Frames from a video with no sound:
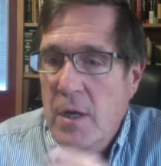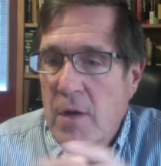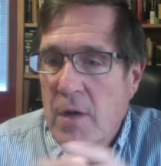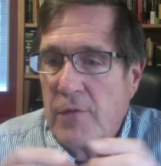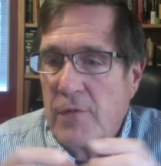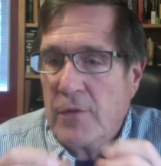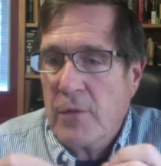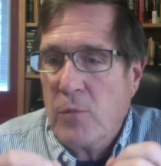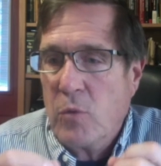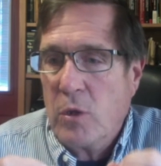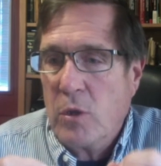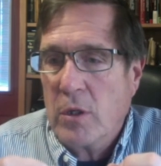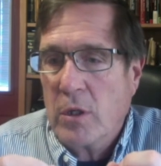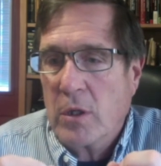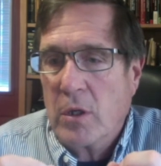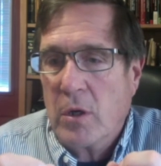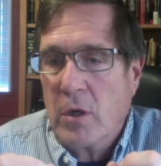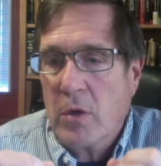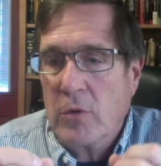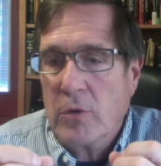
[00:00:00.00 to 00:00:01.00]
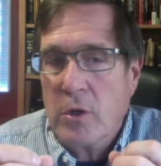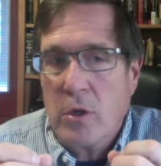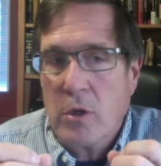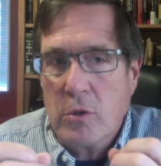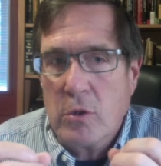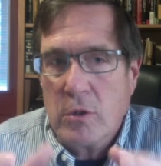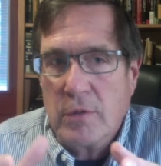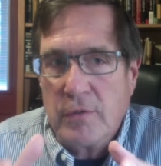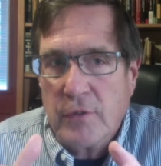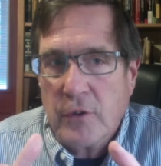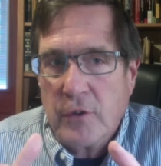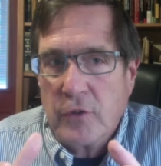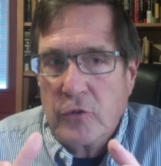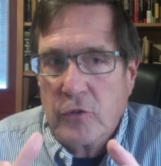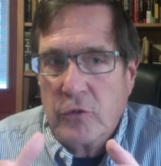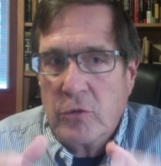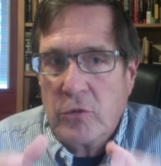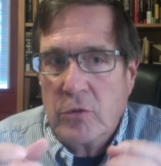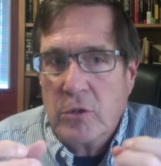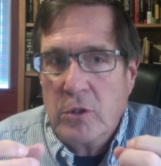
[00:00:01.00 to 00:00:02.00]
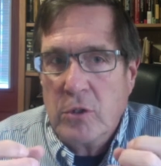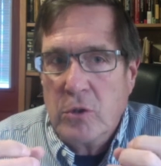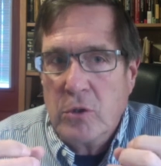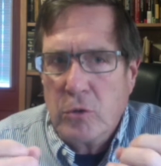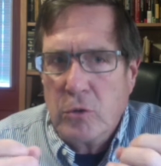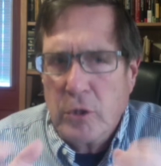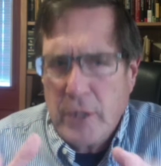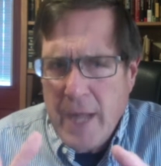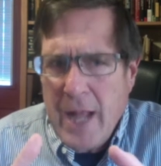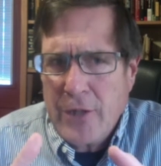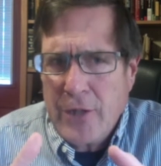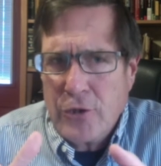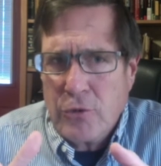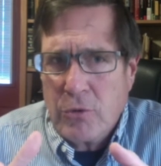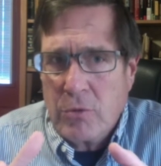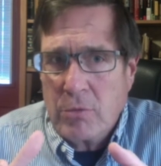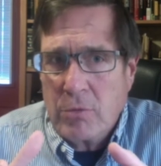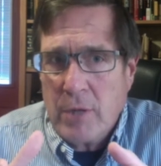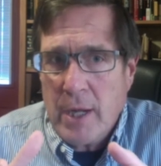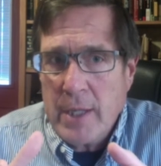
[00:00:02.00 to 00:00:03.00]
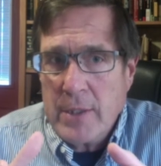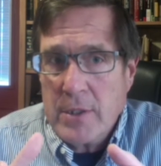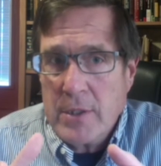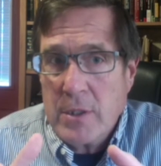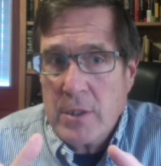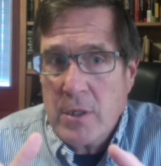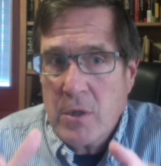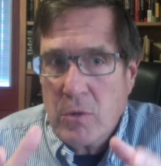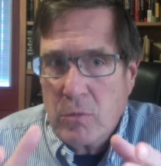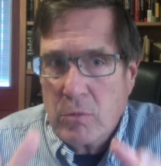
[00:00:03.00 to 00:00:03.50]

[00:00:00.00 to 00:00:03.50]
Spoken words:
from what are called universal or natural rights,